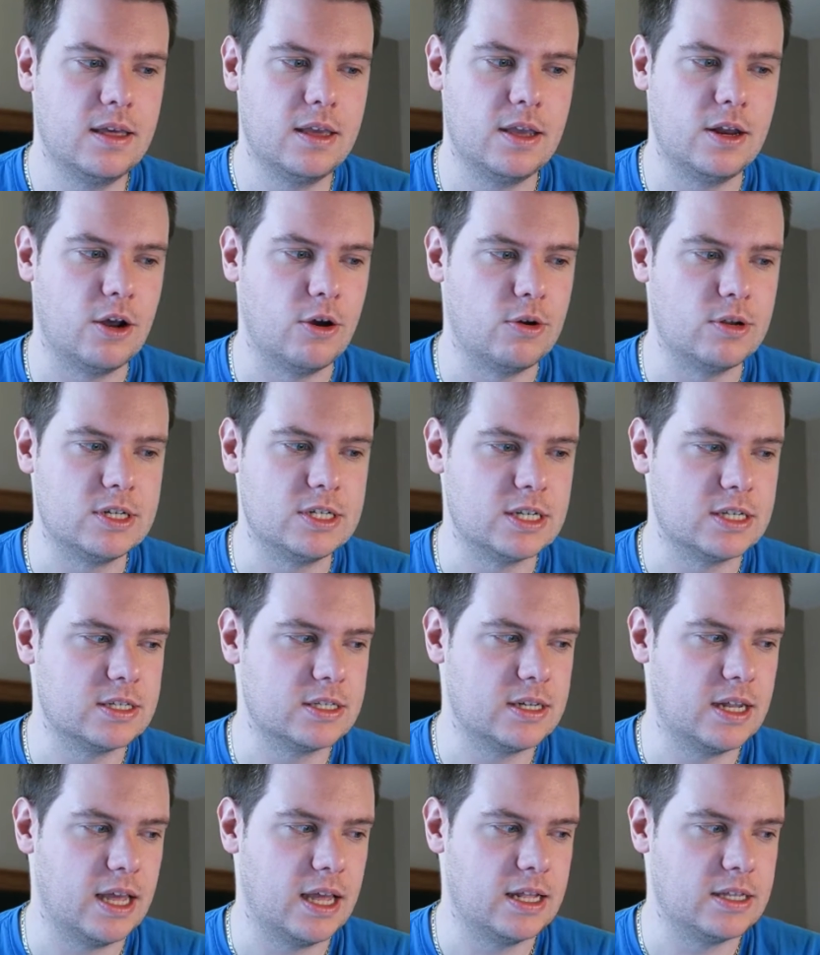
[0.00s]
you know, it's
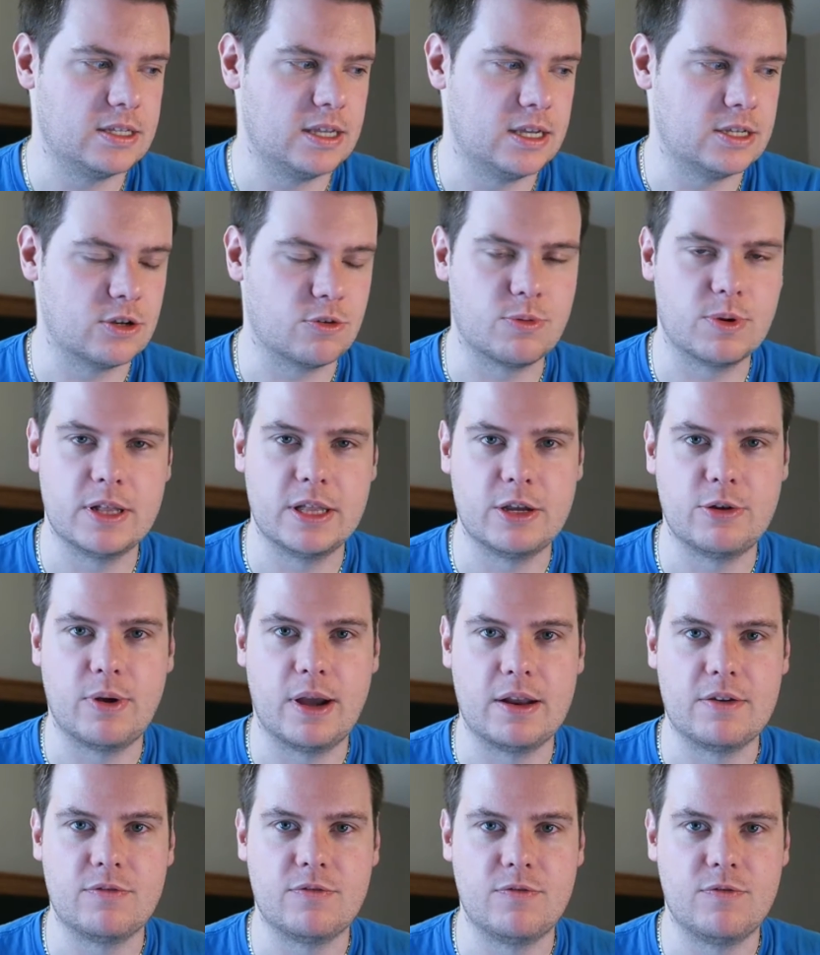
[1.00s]
just, it's a really
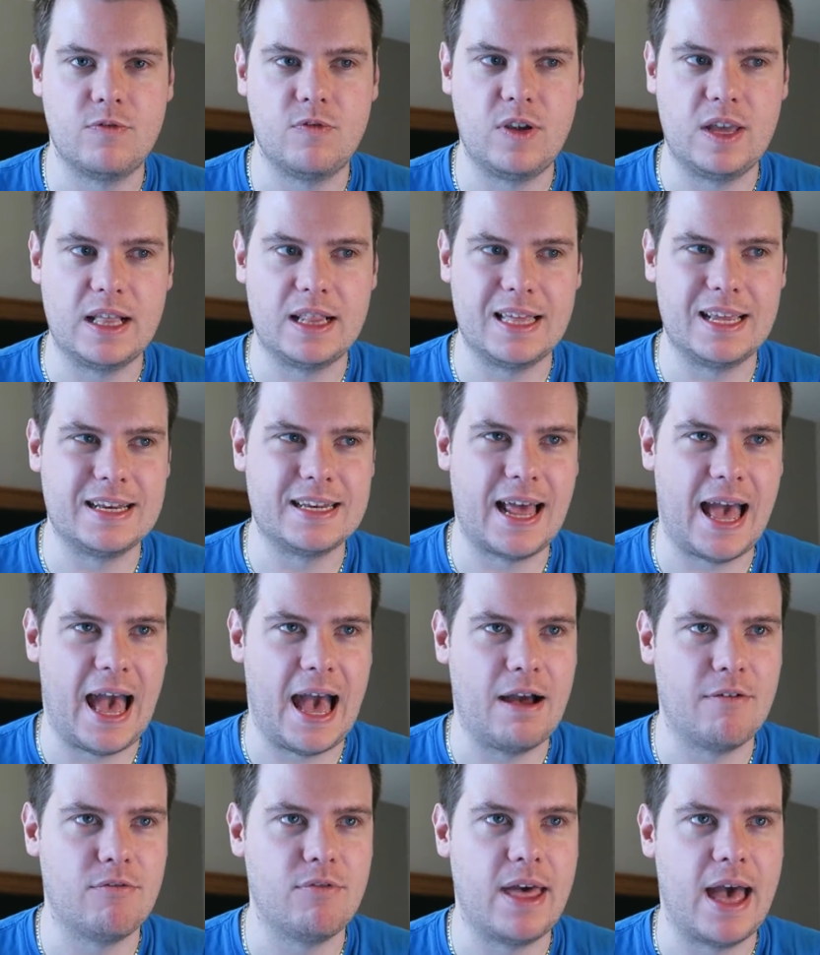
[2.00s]
great feeling to
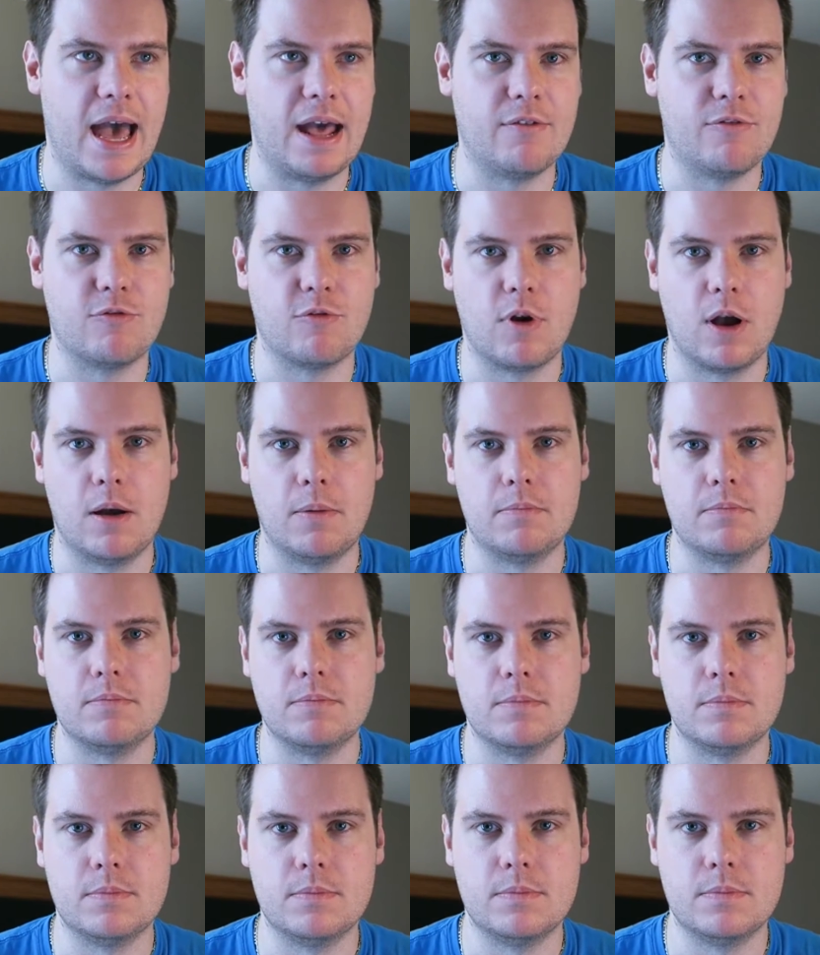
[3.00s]
have that
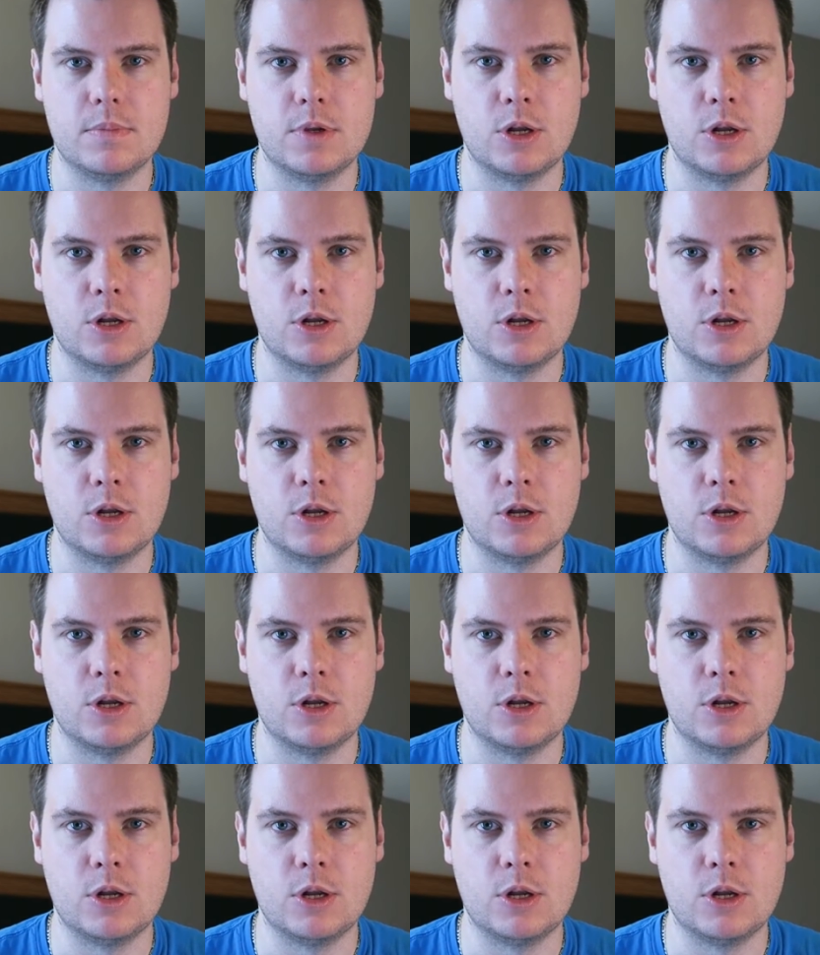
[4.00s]
from,